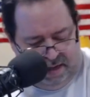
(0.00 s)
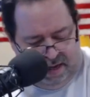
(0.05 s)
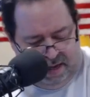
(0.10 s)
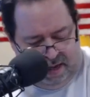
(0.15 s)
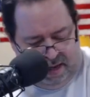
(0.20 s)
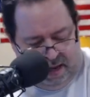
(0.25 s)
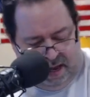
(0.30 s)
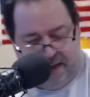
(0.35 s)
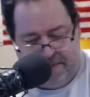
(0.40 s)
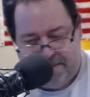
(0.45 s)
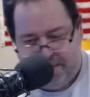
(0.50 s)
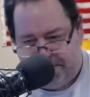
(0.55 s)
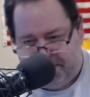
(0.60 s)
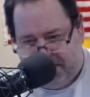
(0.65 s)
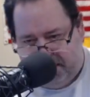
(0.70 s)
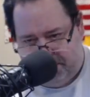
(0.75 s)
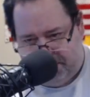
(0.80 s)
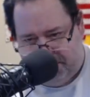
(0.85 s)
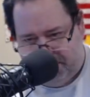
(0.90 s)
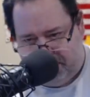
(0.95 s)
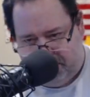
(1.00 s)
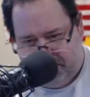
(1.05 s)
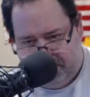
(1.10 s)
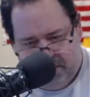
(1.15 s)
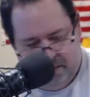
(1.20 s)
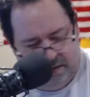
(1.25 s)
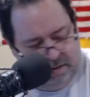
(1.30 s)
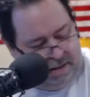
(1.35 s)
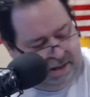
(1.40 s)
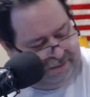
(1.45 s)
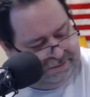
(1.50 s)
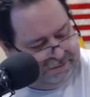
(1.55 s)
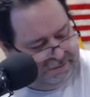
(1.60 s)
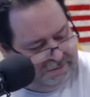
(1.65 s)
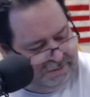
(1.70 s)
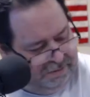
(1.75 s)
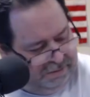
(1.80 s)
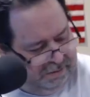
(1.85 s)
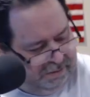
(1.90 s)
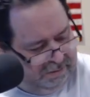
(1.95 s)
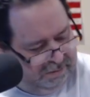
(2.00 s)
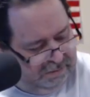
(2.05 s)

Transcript: I am a peanut butter connoisseur.